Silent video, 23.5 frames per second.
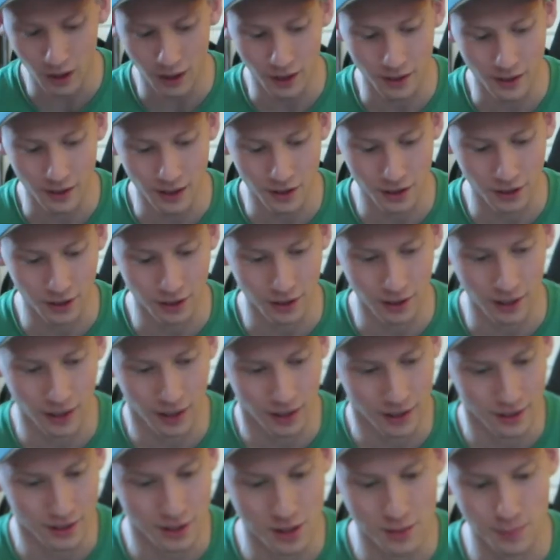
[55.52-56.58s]

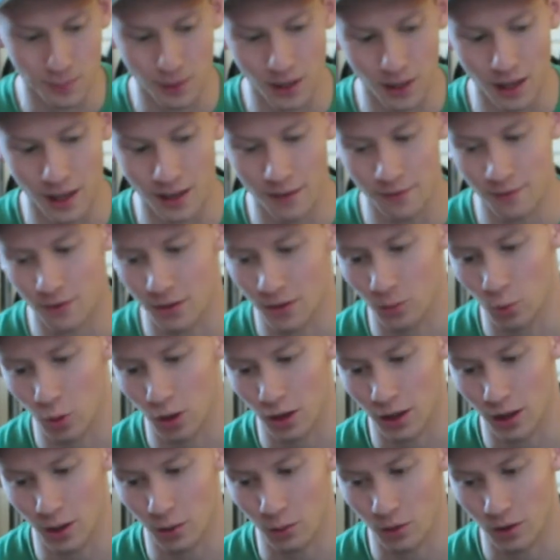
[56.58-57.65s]
another display if you're
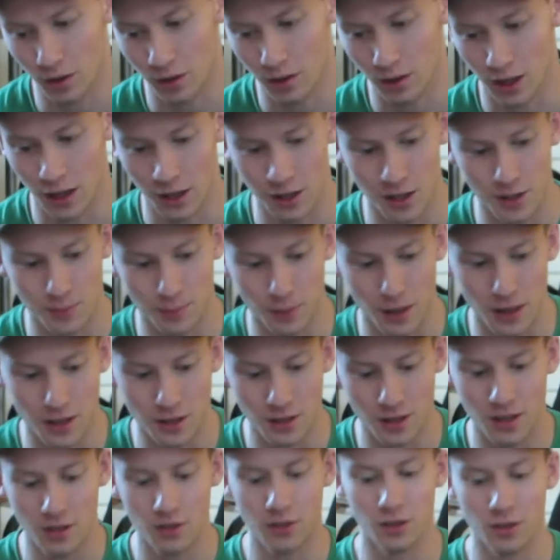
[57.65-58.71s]
working with a lot of
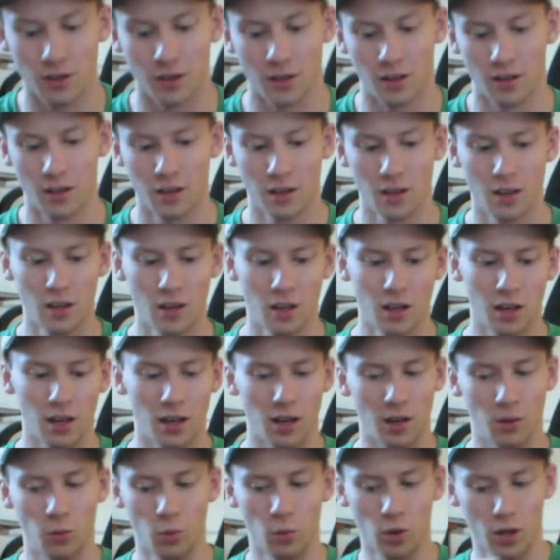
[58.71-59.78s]
spreadsheets or
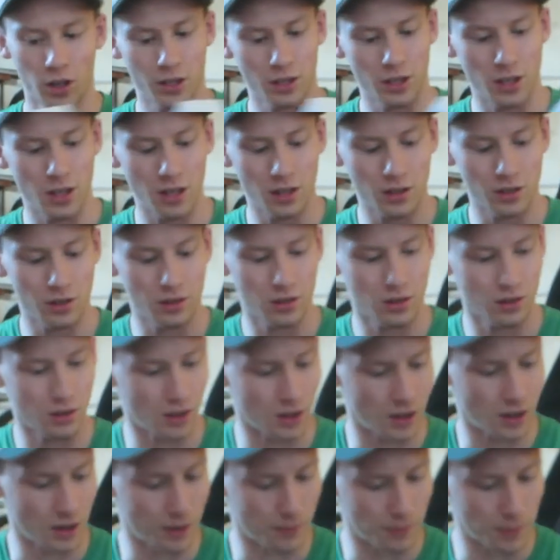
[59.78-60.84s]
worksheets
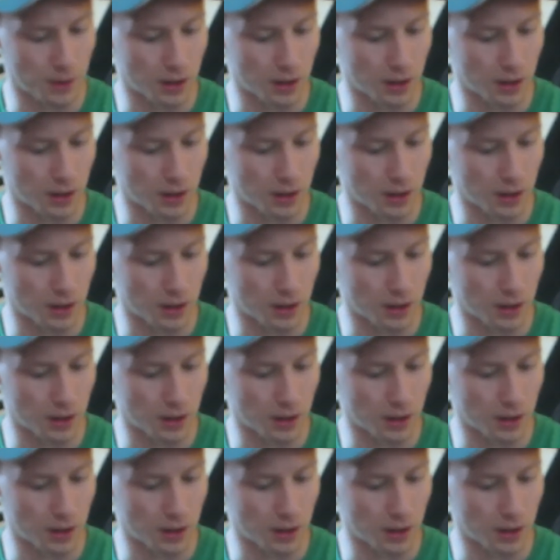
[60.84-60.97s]
in